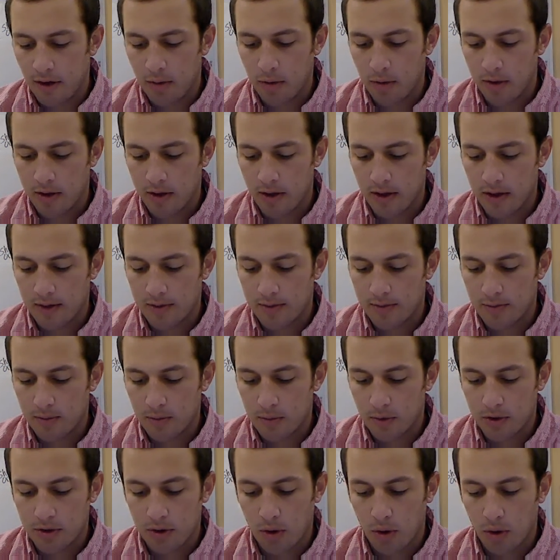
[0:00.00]

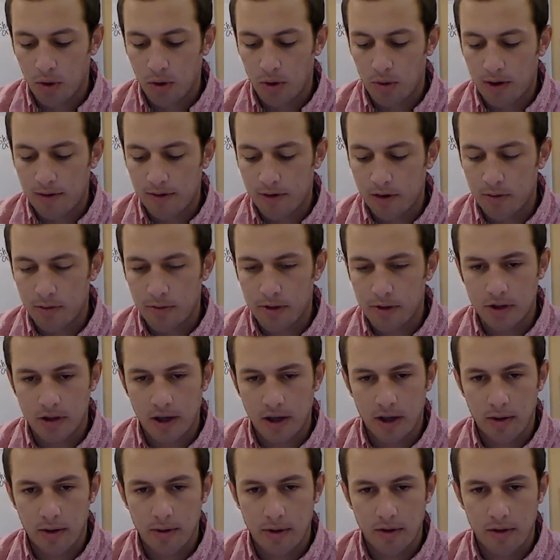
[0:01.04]
will total revenue be
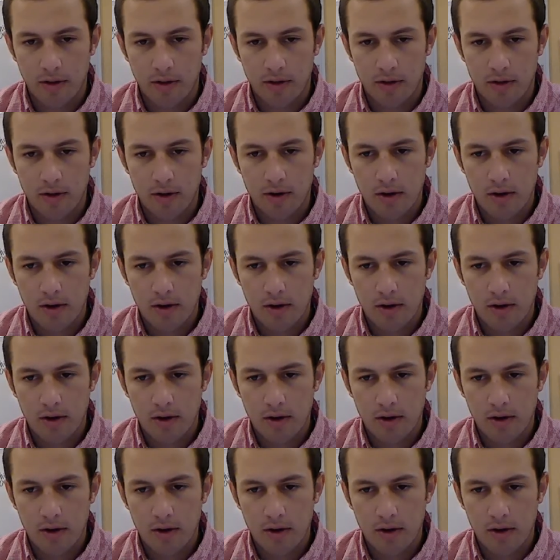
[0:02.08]
shared with